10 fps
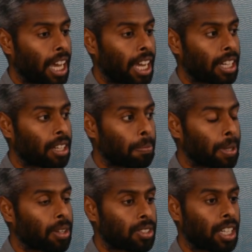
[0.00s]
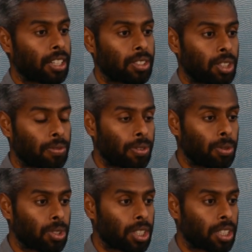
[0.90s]
And because that is the
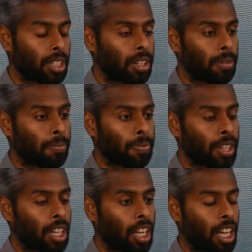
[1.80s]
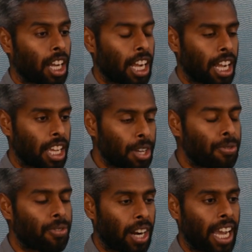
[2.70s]
future,
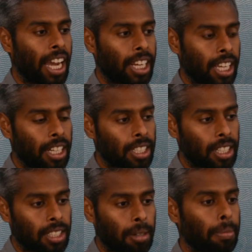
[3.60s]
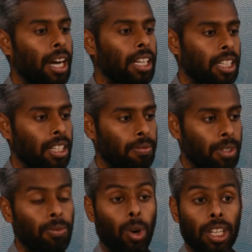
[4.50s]
if I had entered the market
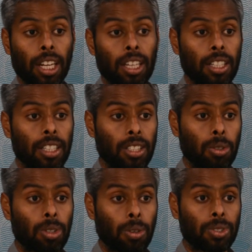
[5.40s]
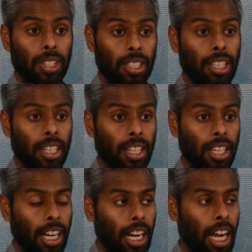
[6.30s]
with what I learned in two thousand
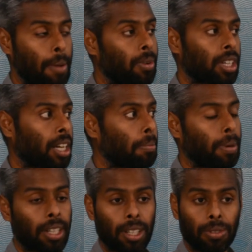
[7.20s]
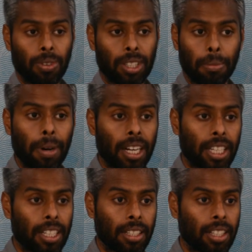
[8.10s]
three, I'm not competitive for the
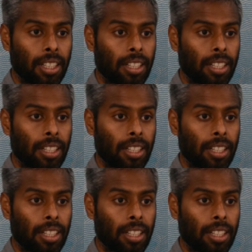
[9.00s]
market